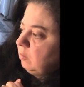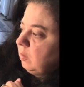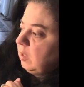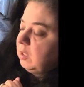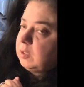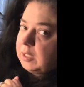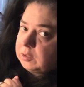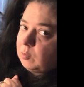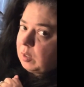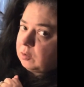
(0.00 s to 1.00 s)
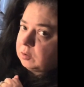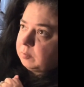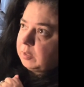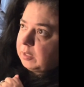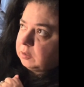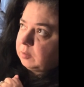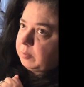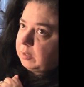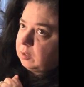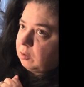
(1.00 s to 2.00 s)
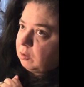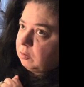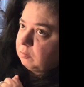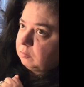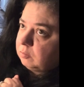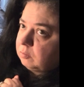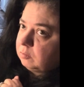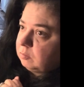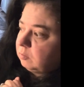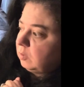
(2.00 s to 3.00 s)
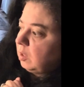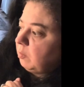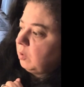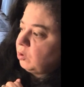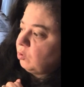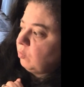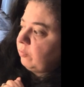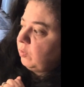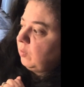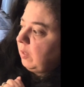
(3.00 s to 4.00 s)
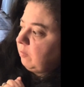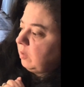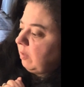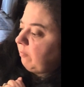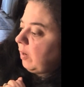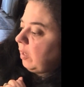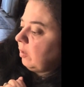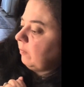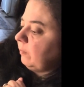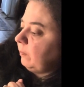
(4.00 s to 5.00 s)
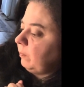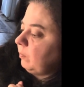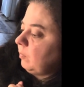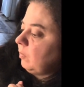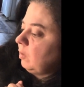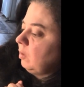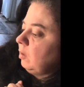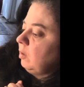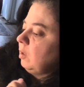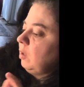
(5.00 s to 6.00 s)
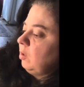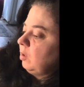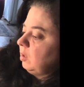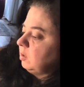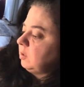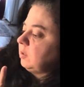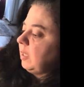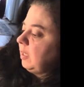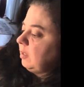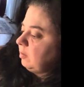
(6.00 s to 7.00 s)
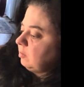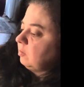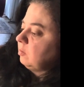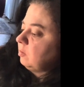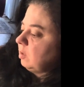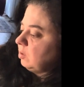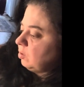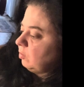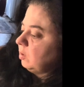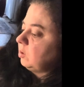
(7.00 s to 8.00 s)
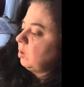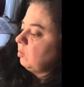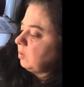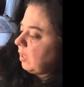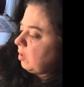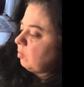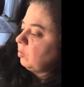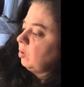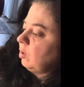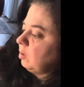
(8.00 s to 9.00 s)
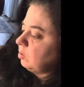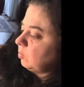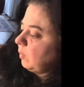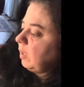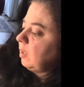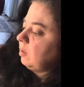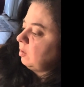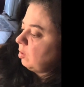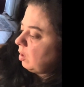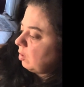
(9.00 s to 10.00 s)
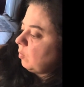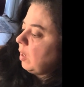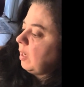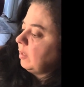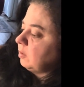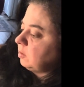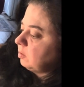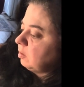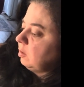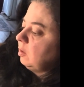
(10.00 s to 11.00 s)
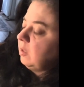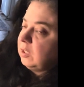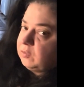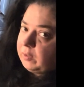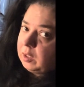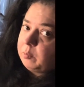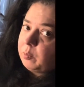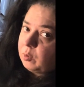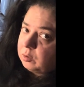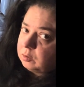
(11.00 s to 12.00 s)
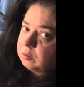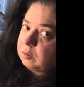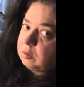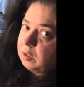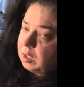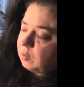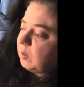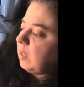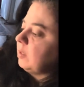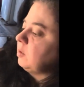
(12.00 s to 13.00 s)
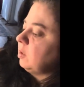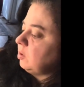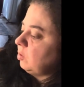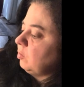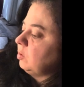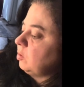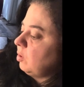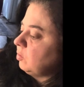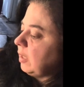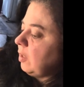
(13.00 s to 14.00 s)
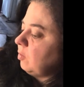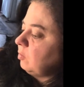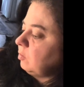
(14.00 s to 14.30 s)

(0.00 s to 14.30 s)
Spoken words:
And it takes a while some days, depending on how much oomph you gave to that fire. And you're going to say it until this goes out. You're going to swing it clockwise. That's very important. Clockwise until this goes out.